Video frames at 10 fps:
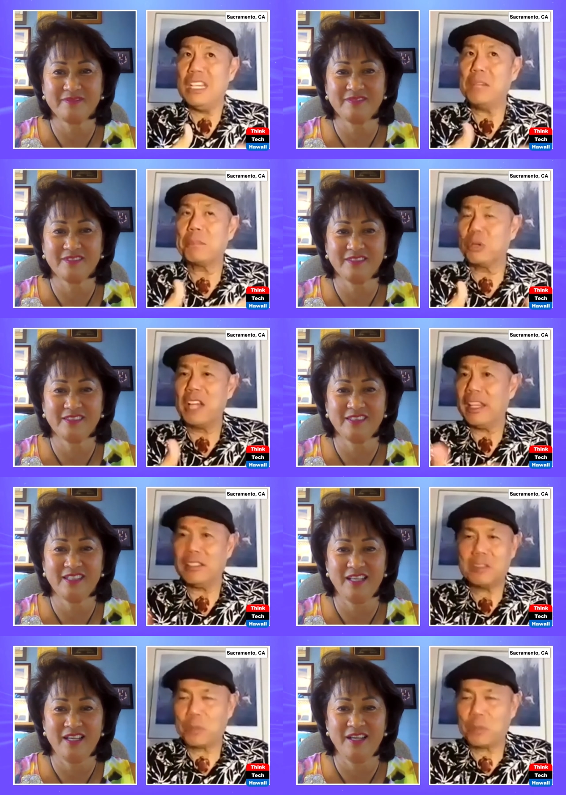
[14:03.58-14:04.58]
Speaker 1: eat per
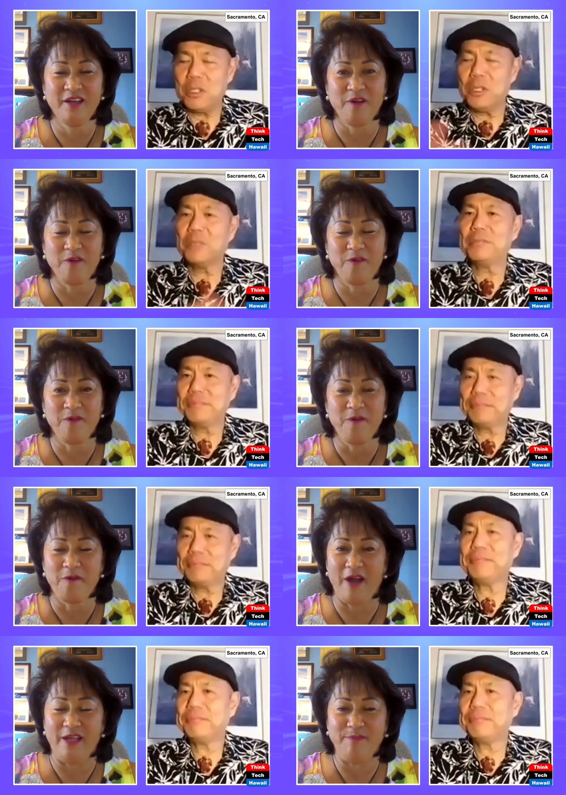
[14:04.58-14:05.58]
night per meal
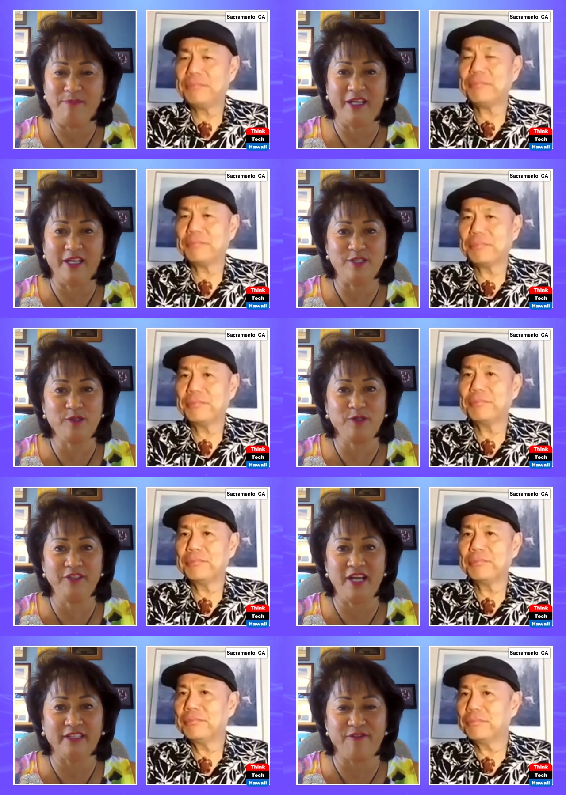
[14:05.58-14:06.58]
Speaker 2: right because you could
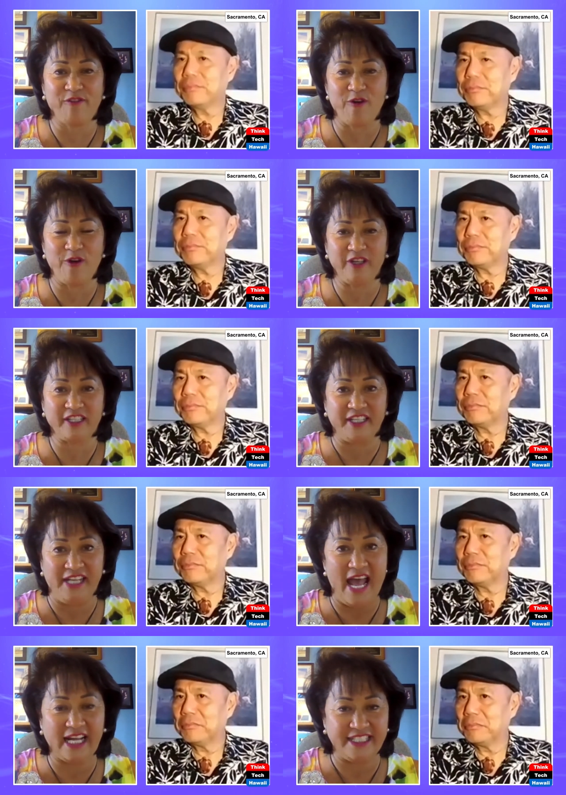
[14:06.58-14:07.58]
not afford a
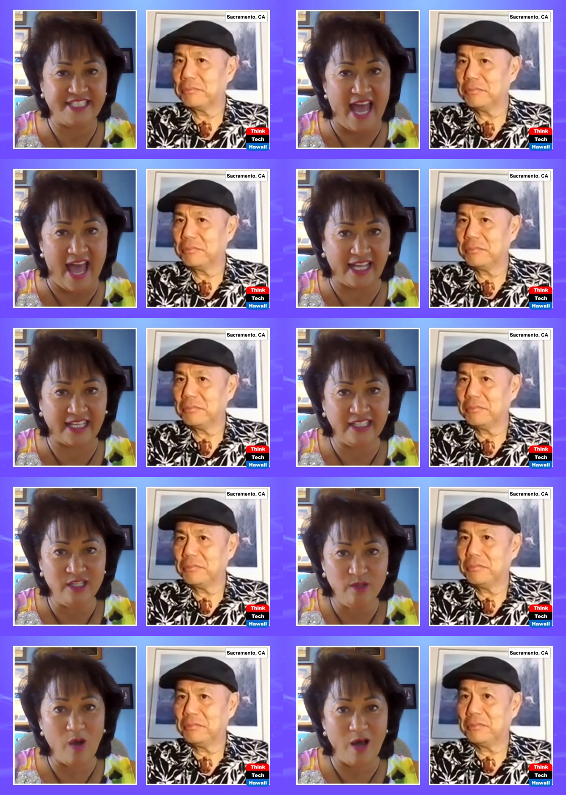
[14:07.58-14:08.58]
kanak attack
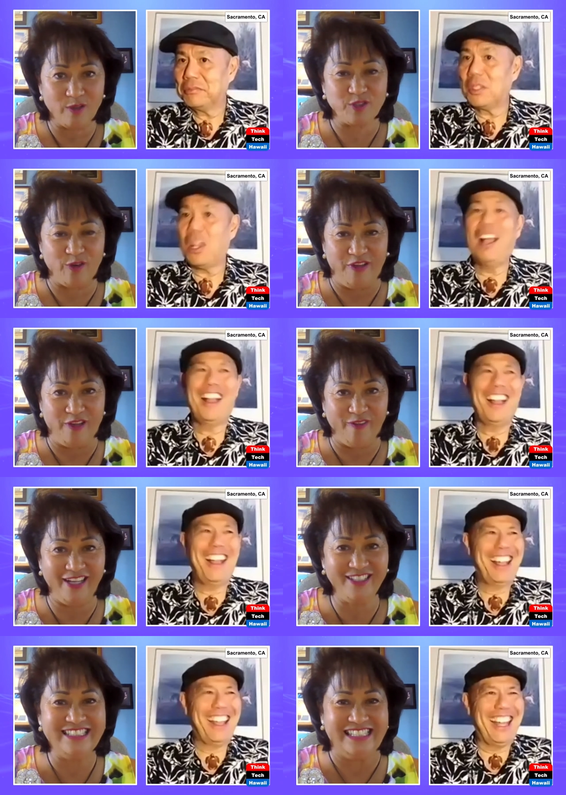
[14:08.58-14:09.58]
while serving, right?